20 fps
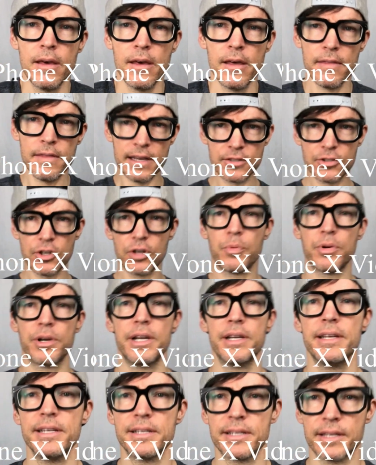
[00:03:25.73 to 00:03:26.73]
Things look pretty
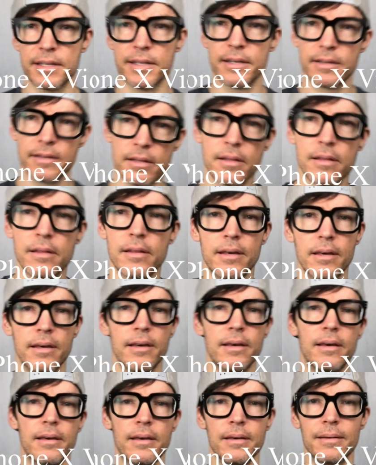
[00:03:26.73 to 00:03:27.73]
decent.
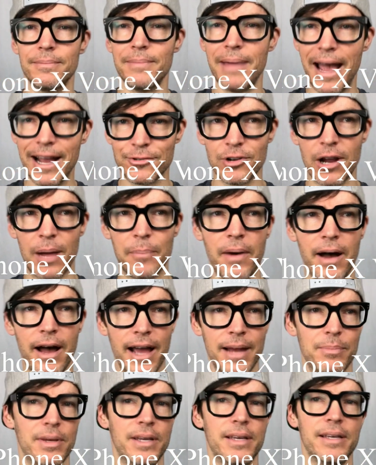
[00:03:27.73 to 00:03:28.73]
The backdrop
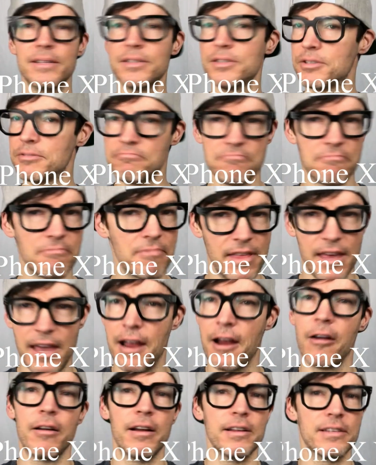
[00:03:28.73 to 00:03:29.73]
behind me is
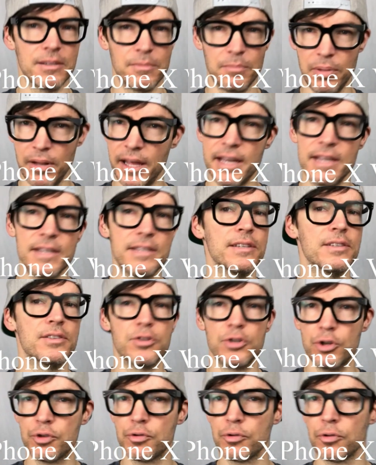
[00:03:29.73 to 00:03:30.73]
there, it's in place, it's
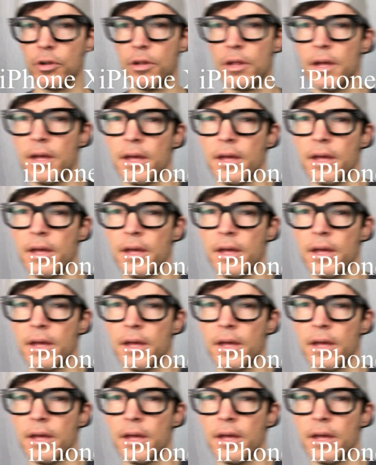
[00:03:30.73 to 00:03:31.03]
neutral.